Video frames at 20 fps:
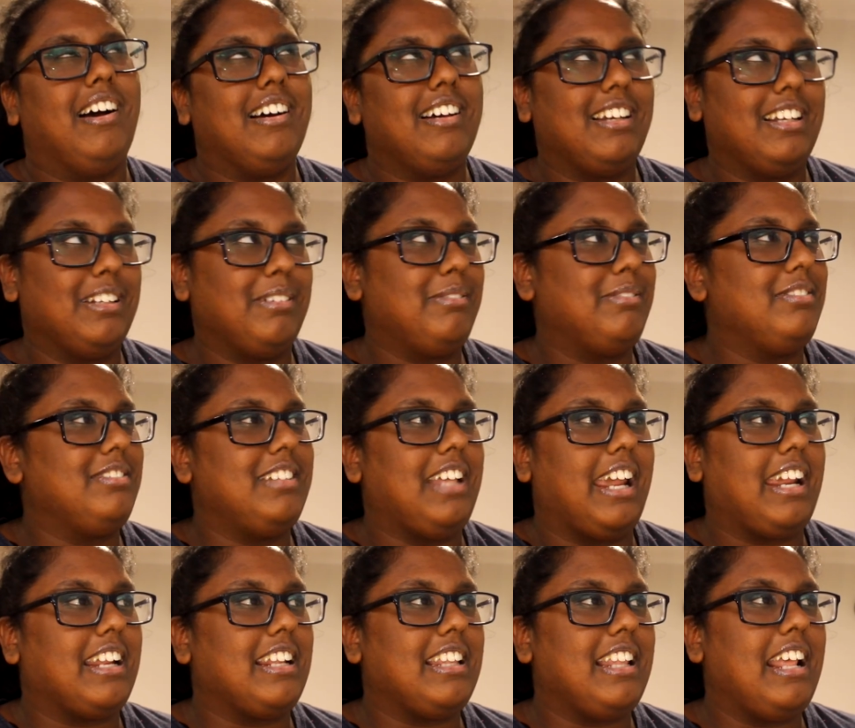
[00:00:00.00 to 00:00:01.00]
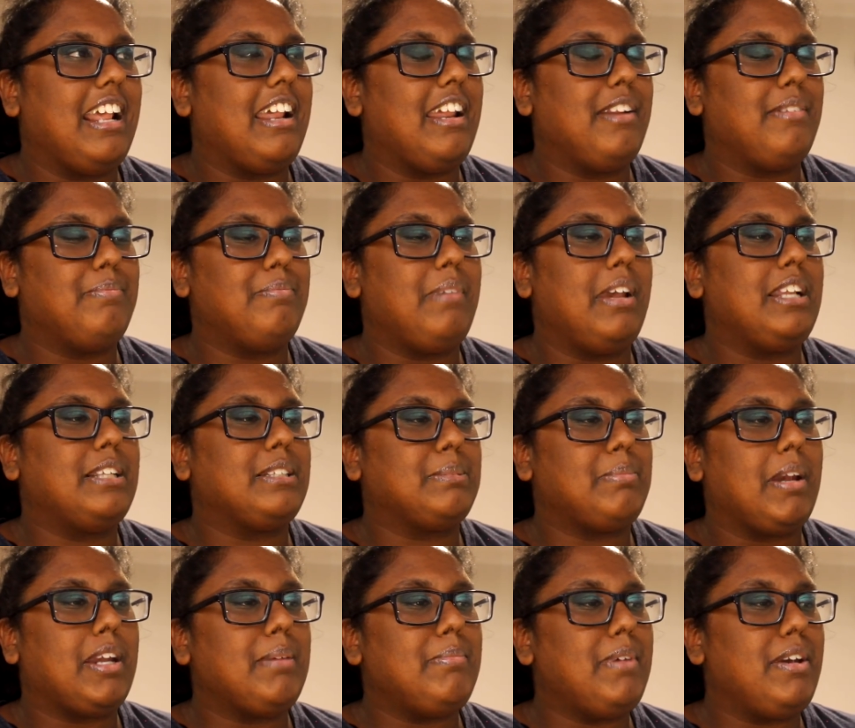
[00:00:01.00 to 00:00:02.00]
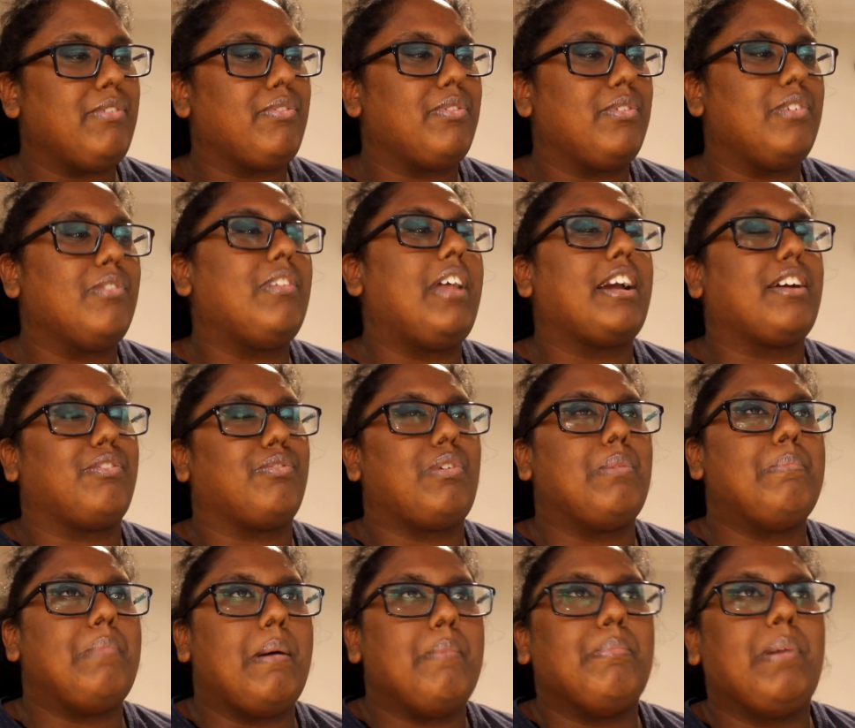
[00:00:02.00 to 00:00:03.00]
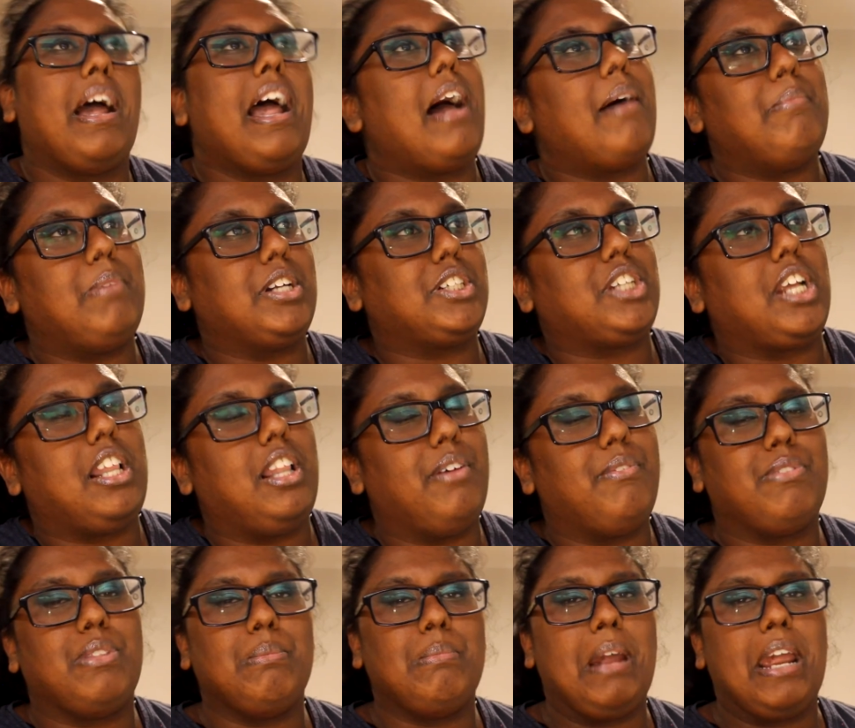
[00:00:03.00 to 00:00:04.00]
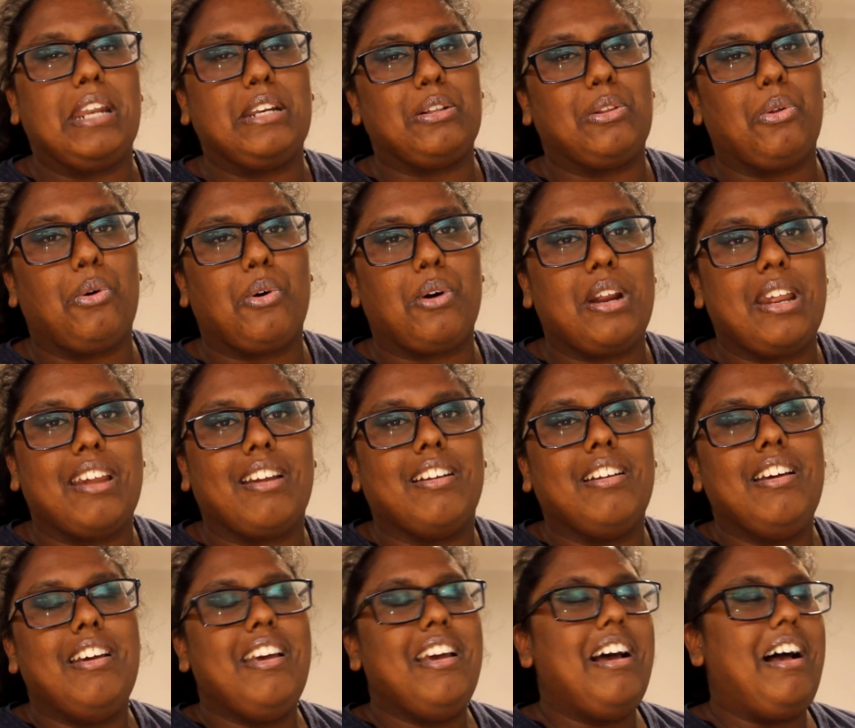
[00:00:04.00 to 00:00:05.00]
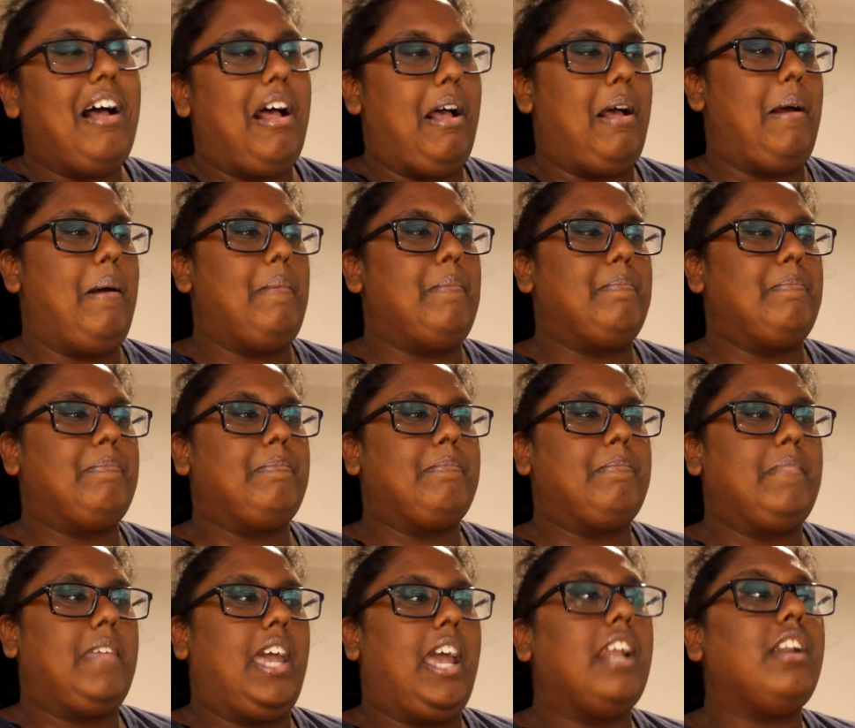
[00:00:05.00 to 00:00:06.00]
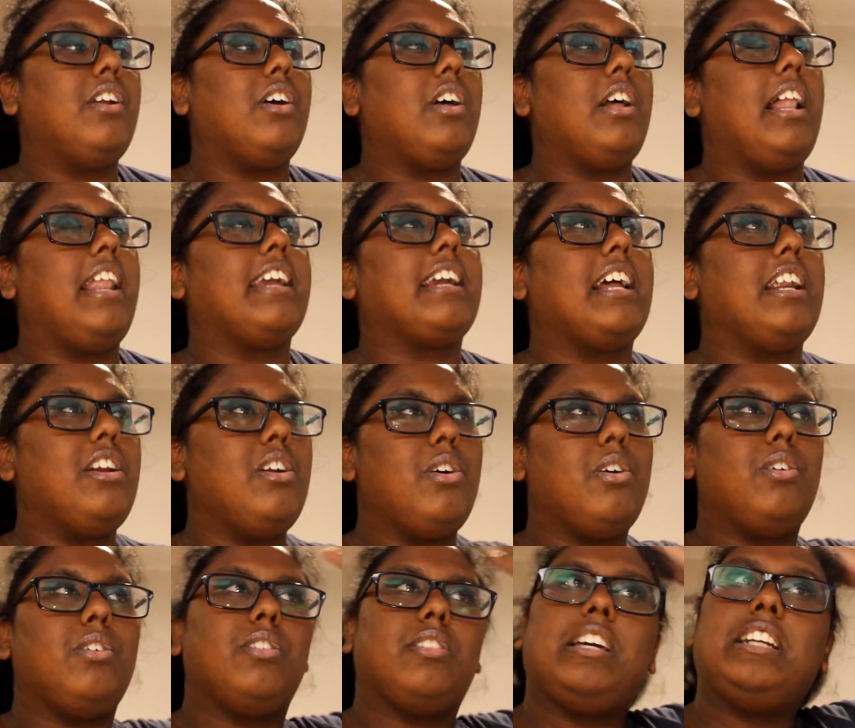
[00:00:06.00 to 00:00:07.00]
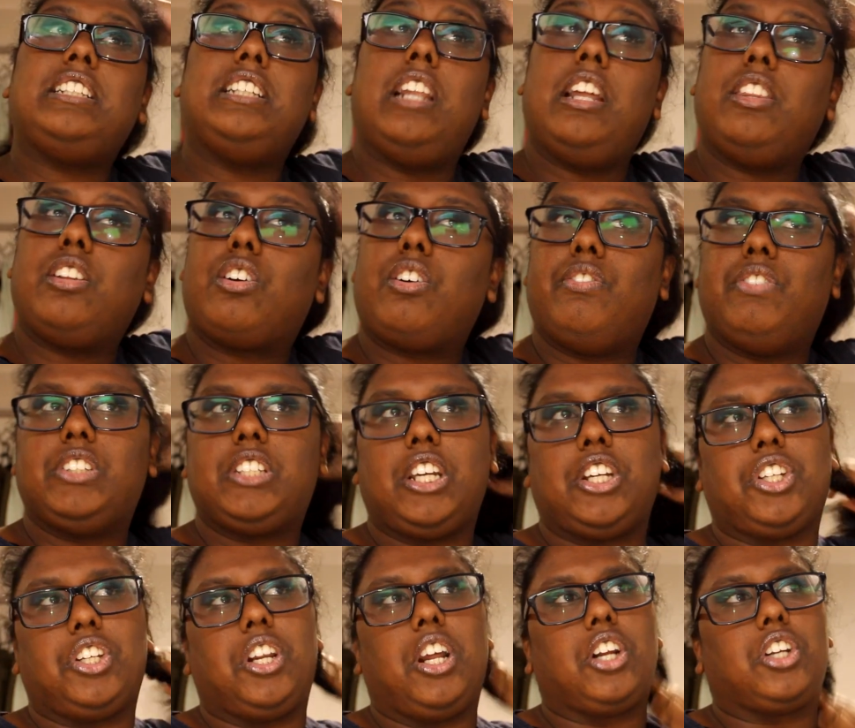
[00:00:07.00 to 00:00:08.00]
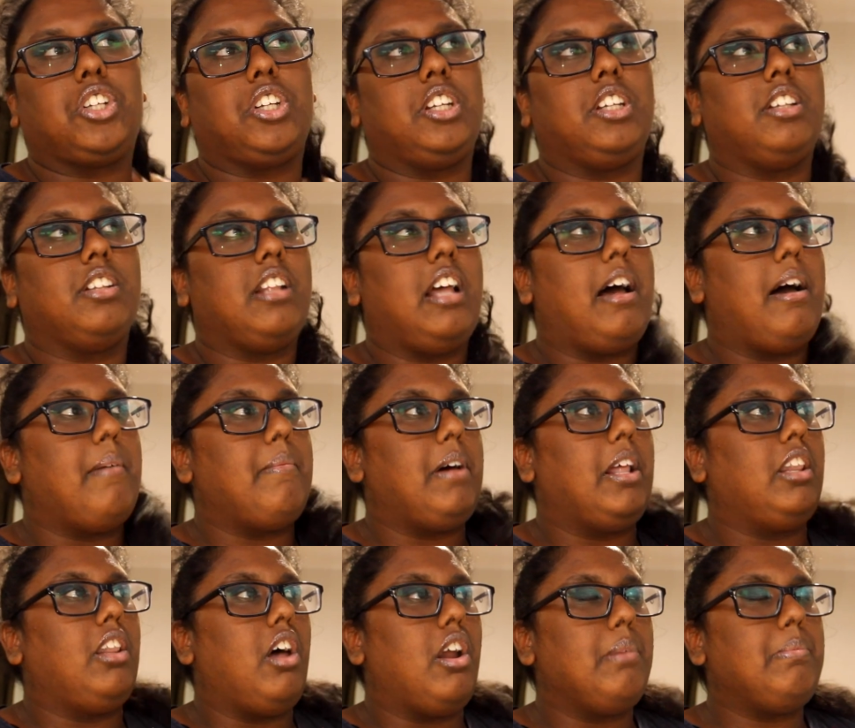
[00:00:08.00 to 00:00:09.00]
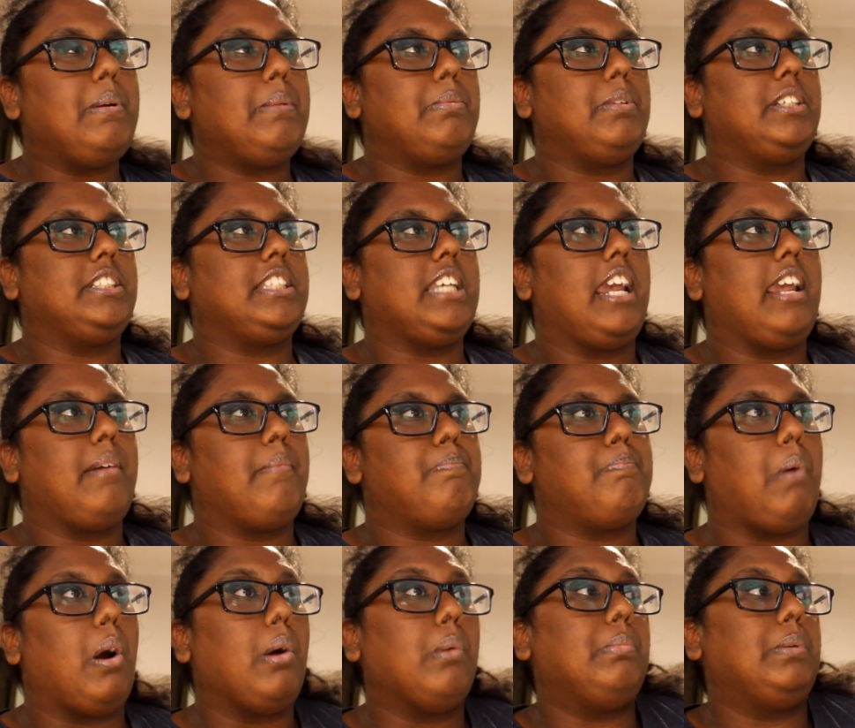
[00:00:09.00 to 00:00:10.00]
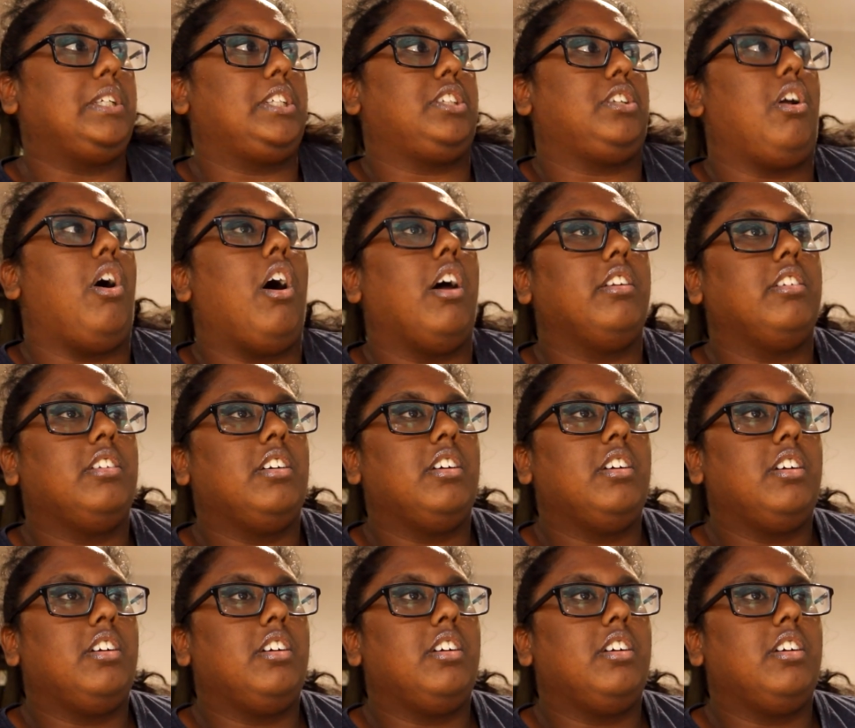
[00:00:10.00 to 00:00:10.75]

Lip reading: it's making me, like, remember how much I love The Mandalorian. And not, like, I know, that's another conversation, actually. A lot of people are saying Boba's not